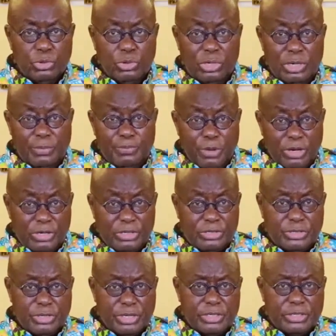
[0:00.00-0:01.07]
All
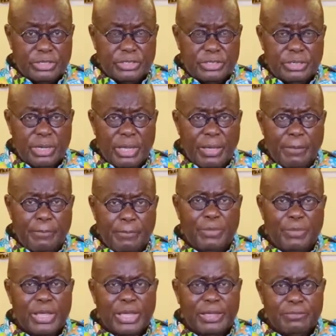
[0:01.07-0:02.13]
laboratories,
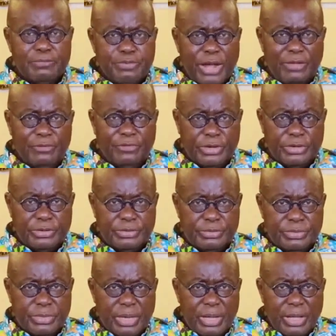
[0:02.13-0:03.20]
public and private,
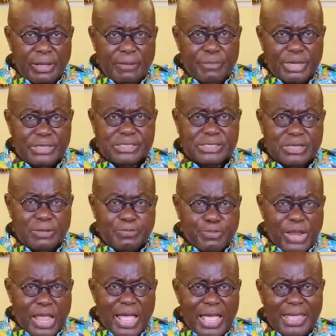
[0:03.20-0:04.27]
must
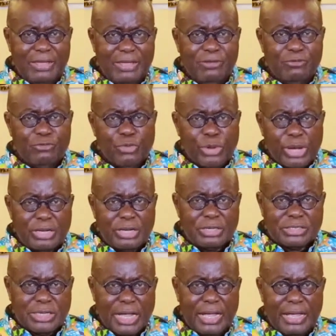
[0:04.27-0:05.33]
supply in real
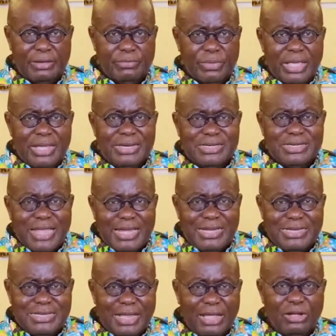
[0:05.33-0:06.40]
time
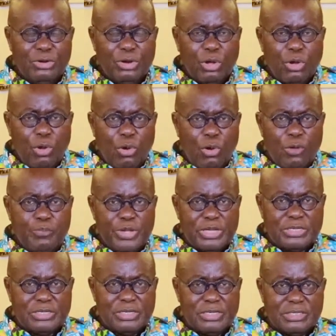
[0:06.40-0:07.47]
data on all
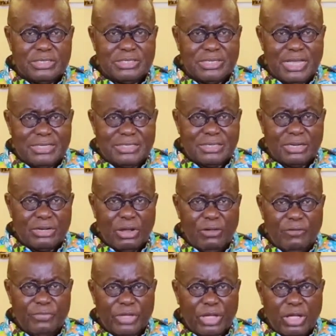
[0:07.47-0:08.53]
persons tested
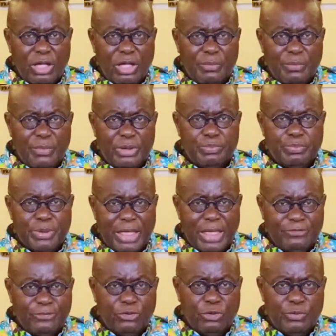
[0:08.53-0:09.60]
on the common
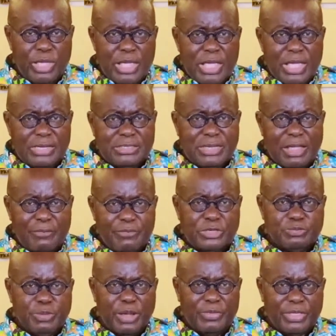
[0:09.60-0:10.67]
platform
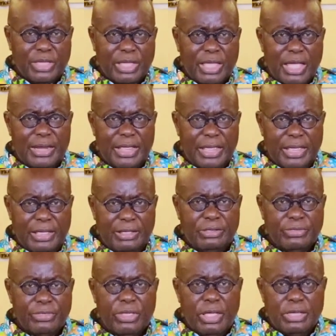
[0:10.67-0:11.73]
established by the Ghana
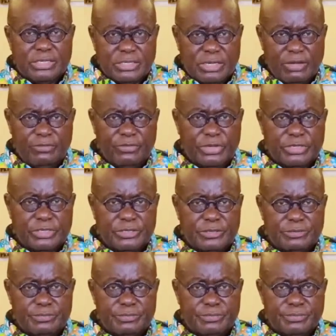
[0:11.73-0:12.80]
Health
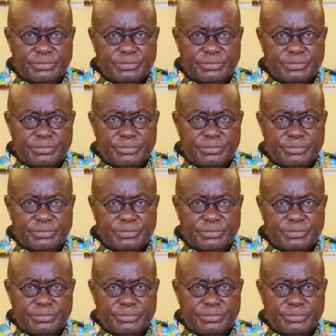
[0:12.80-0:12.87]
Service.